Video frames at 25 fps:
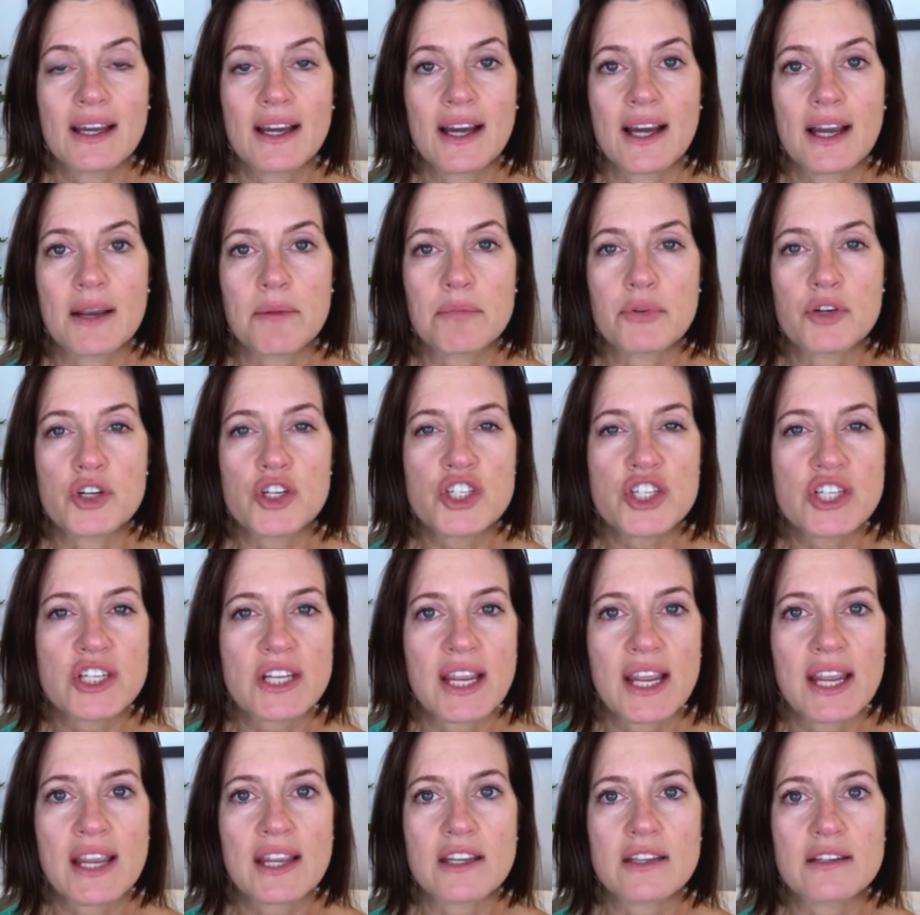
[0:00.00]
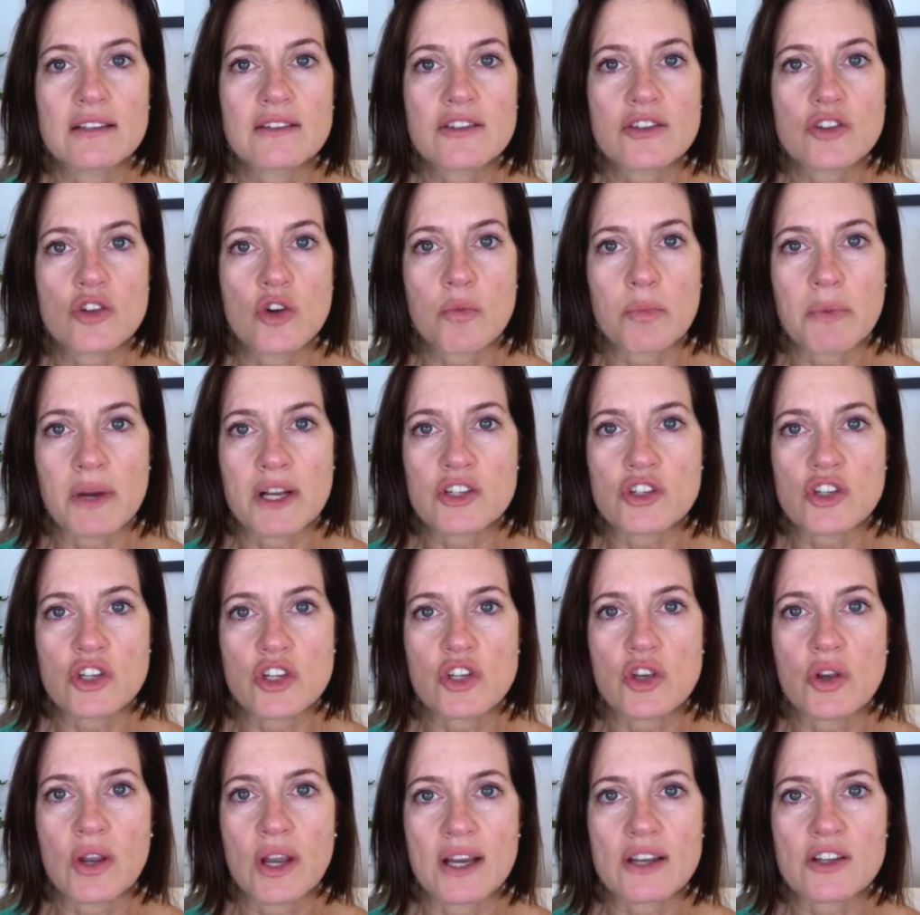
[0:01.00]
I appreciate so much that
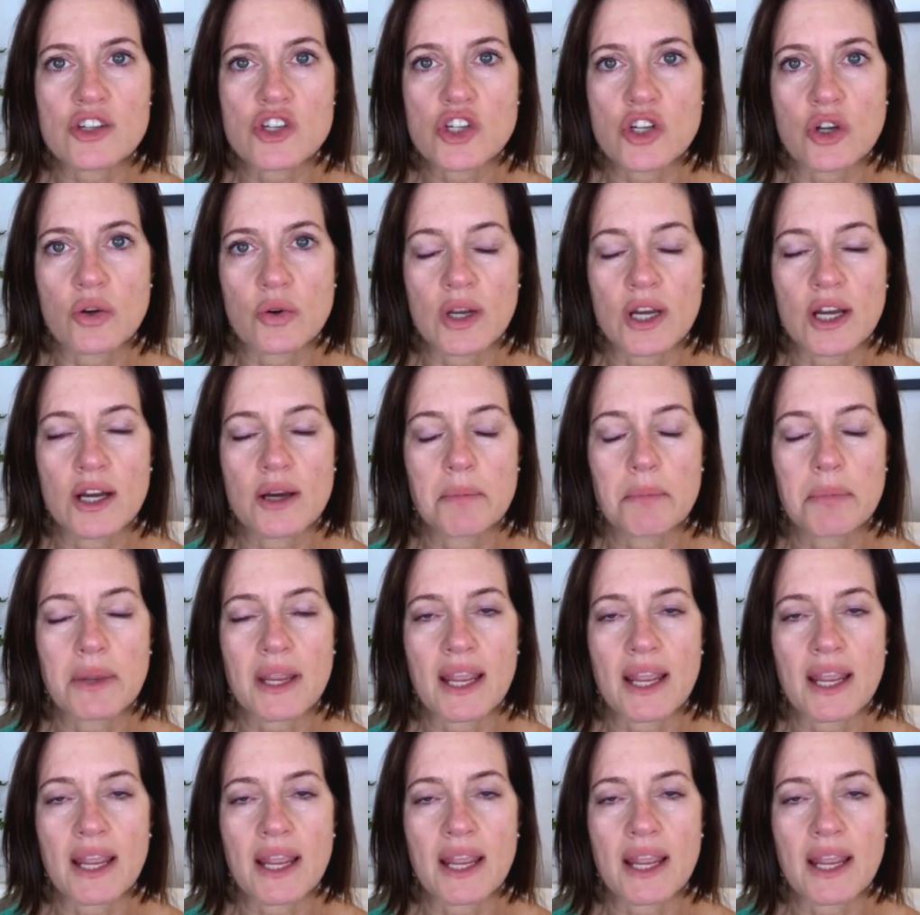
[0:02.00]
you guys showed up.